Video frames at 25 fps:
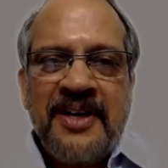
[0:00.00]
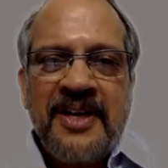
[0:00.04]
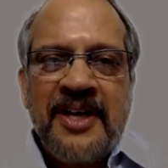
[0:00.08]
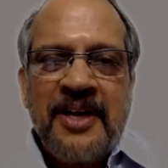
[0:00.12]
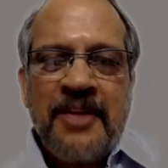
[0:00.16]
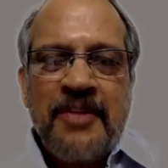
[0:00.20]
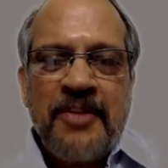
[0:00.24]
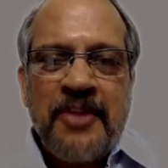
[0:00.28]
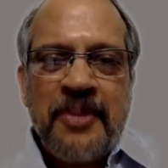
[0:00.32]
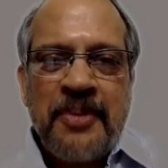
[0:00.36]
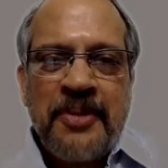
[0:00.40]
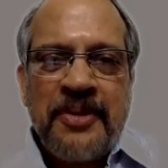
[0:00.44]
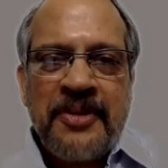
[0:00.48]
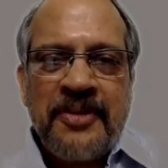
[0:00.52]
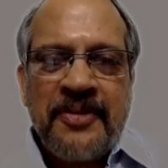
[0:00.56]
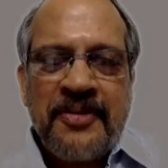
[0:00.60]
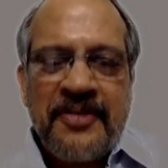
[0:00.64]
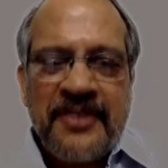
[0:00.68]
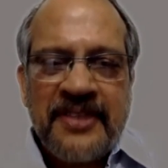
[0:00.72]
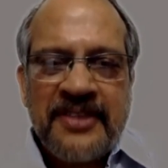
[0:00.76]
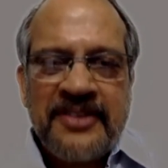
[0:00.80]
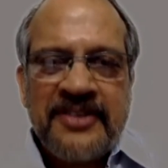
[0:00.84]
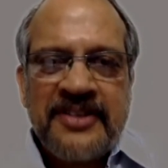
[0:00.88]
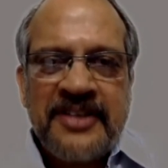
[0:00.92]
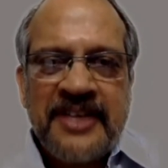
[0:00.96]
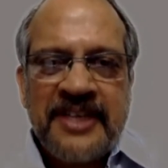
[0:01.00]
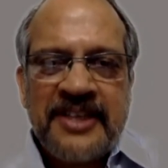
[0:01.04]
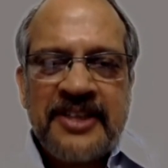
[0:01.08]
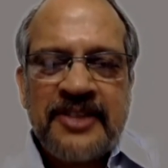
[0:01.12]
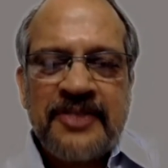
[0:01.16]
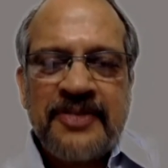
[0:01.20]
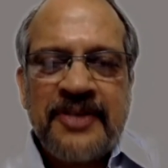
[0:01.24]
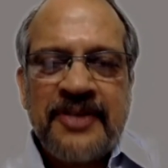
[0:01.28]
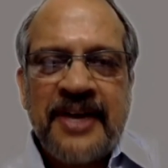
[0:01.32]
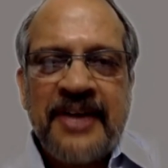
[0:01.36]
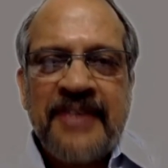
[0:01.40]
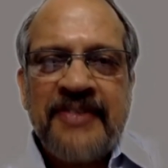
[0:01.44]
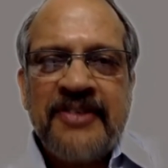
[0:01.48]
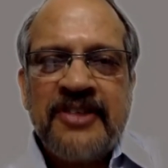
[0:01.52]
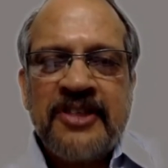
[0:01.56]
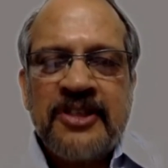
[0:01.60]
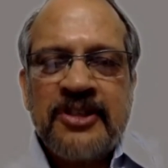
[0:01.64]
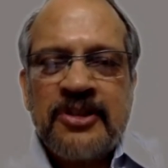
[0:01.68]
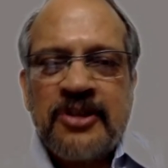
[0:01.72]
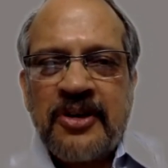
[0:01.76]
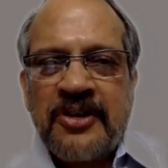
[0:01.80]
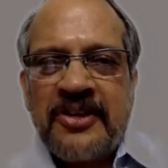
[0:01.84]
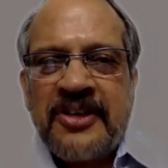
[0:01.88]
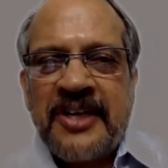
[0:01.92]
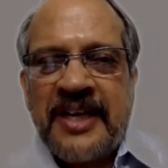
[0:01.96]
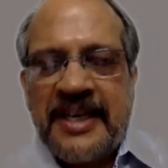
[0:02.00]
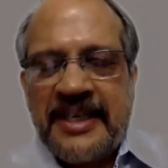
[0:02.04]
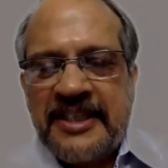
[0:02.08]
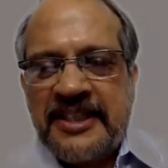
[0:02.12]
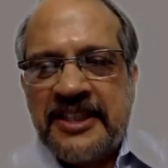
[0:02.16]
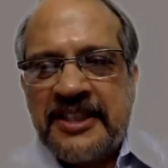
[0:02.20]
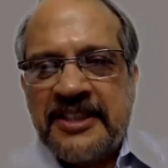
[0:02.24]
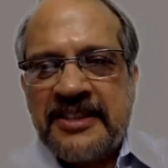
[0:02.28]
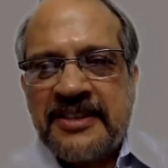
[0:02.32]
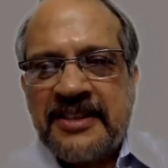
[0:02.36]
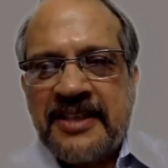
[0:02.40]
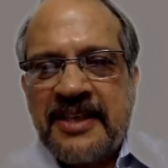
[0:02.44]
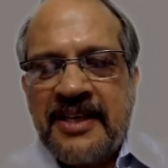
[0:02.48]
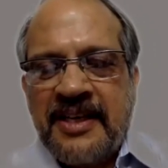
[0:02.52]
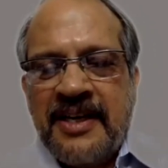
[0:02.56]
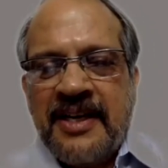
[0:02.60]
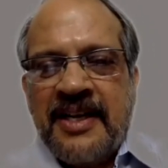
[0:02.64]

maybe in the first next 5 years or 10 years.